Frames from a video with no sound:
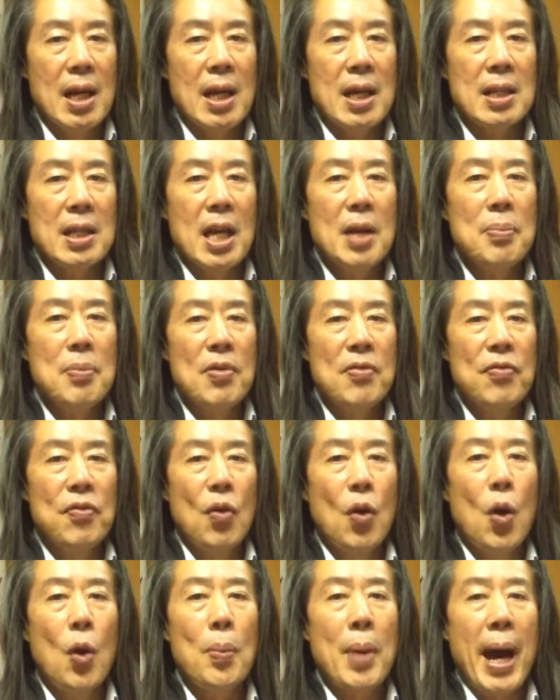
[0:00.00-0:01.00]
and they
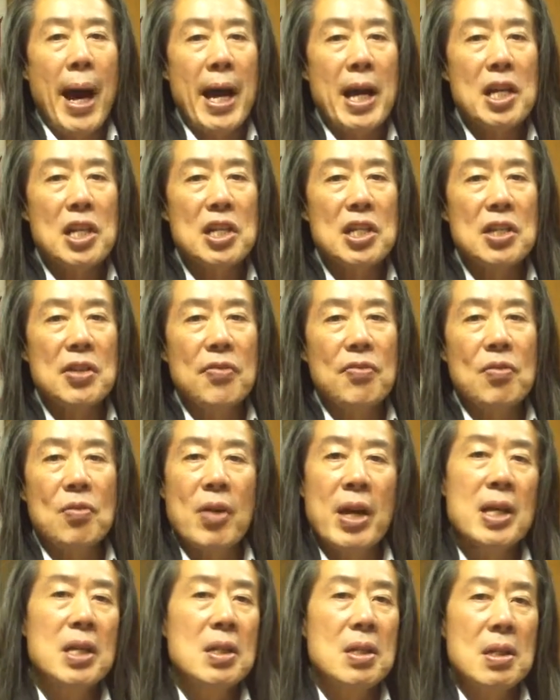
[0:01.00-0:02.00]
perform acts
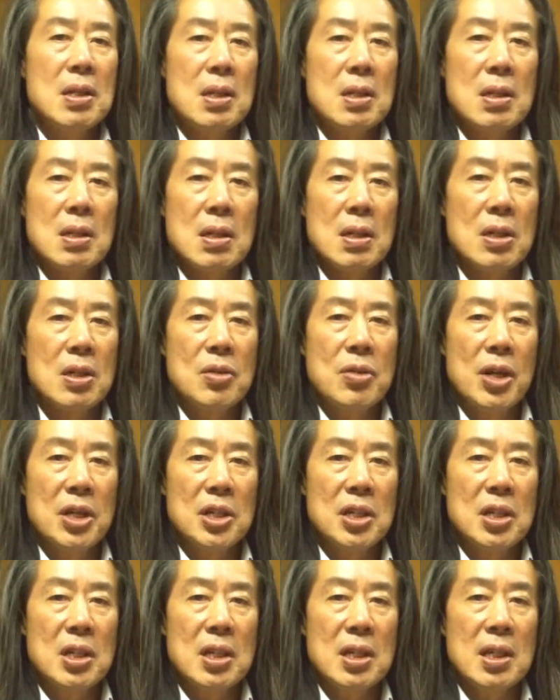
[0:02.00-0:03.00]
of great
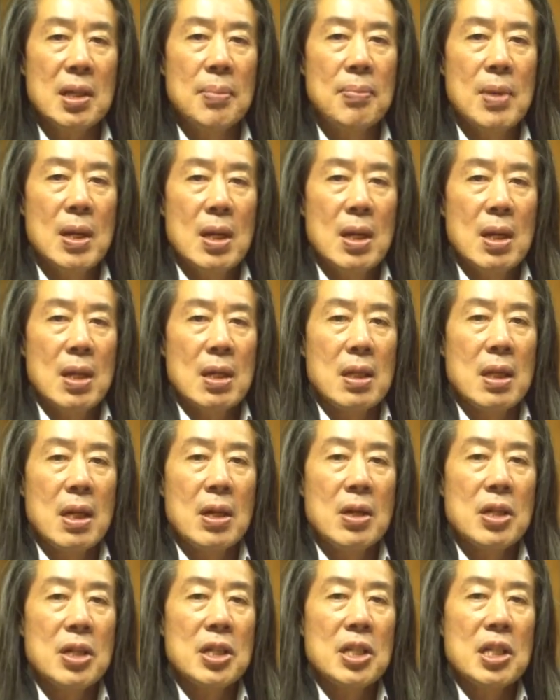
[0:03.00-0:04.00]
atrocity.
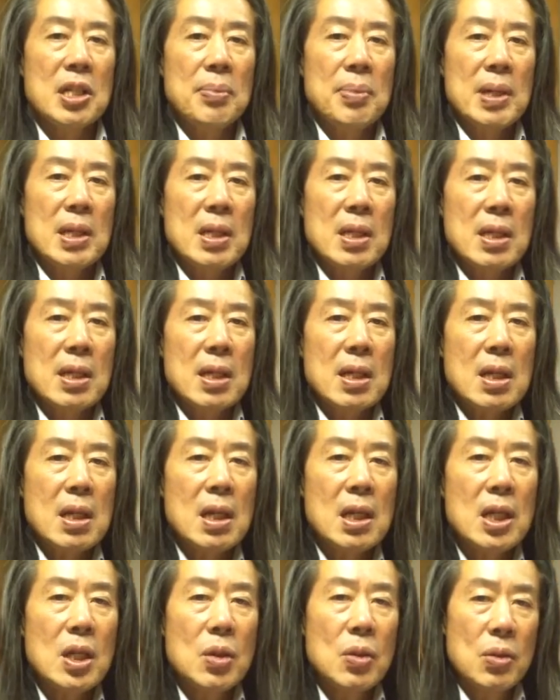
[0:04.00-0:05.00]
There is a
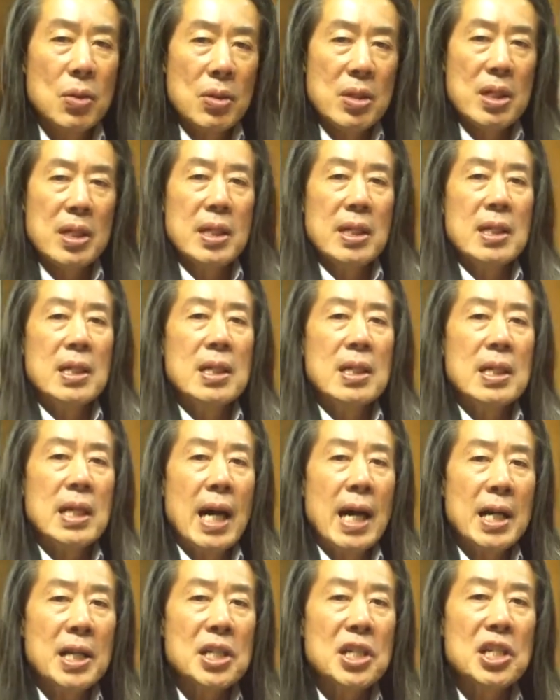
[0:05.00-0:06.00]
particularly haunting
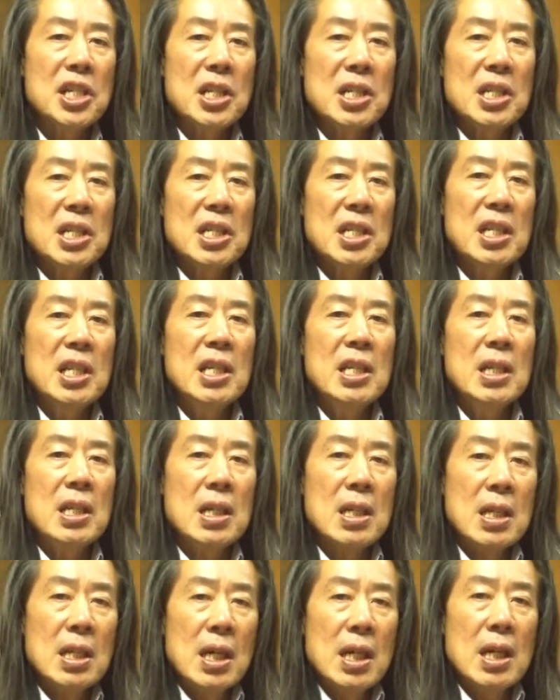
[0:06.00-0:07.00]
dance
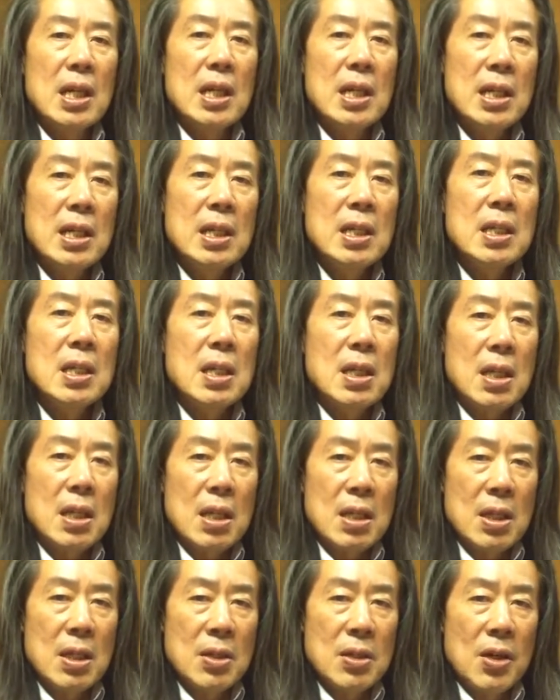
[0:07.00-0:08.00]
scene
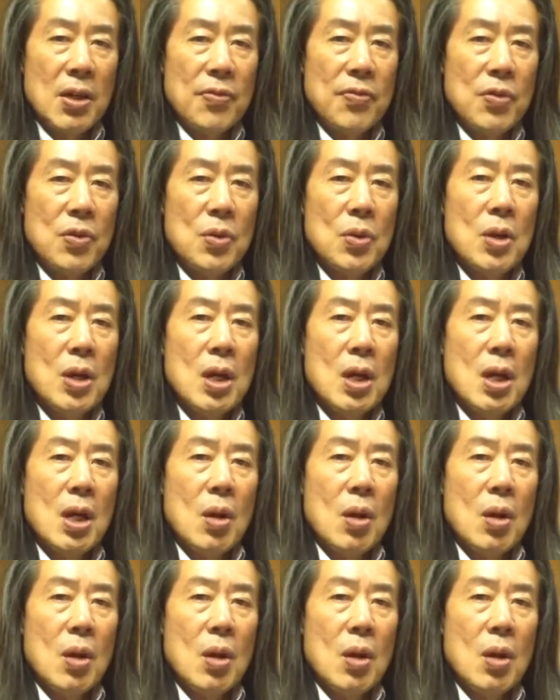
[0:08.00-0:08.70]
in the novel